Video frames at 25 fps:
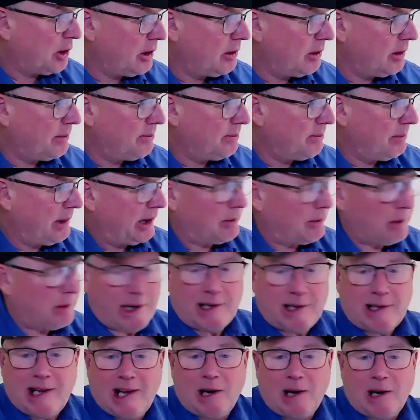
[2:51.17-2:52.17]
to admit
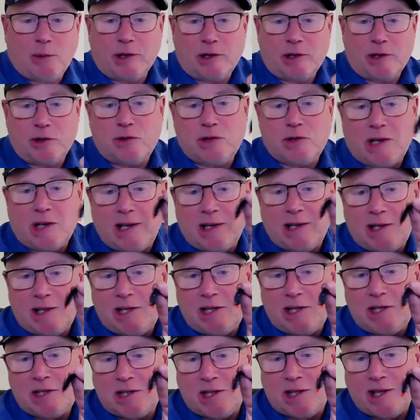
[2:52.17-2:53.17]
right now, when you tie
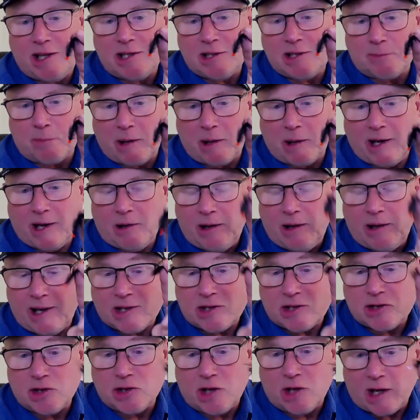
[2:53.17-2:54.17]
these things bigger,
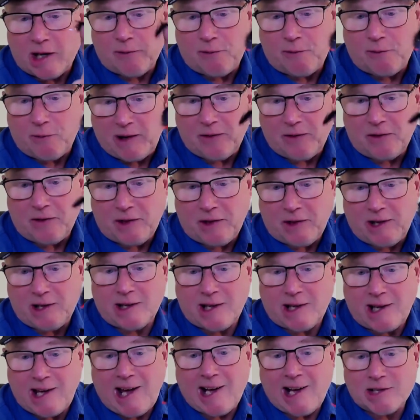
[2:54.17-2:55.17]
it's not a fun thing to
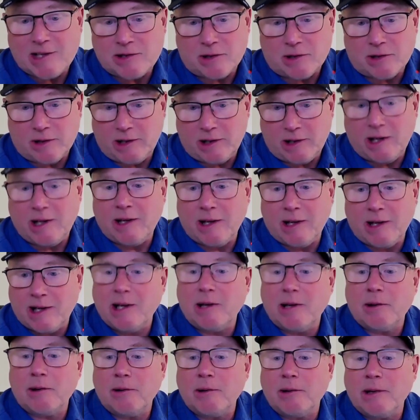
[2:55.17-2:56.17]
cast on an
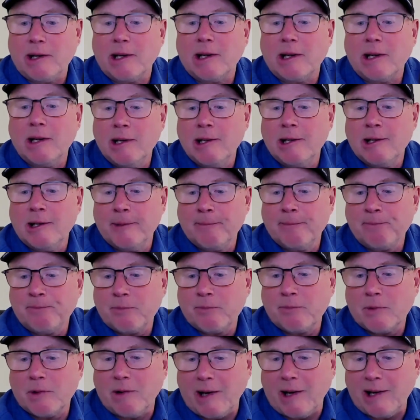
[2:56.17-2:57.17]
indicator rig,
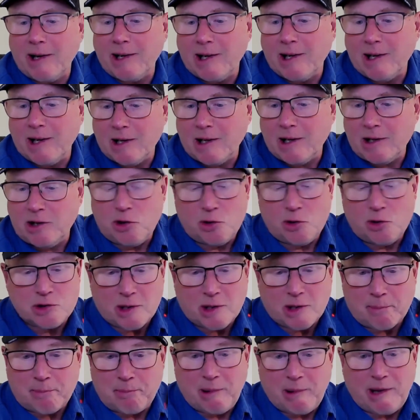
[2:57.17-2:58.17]
right? You use
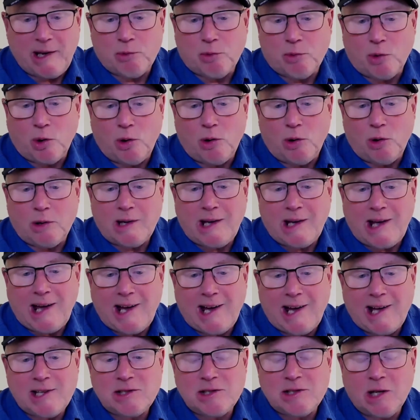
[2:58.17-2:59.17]
a big roll
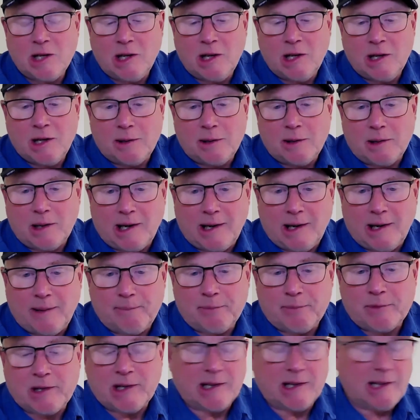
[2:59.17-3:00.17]
cast.
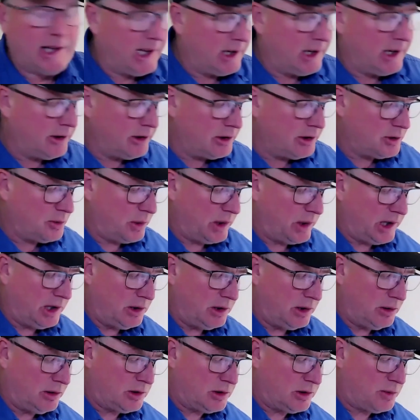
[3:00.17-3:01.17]
The leaders we
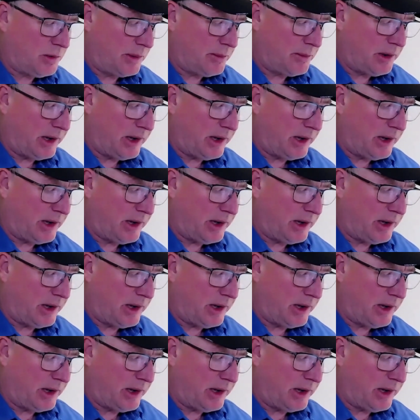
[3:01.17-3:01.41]
use when we're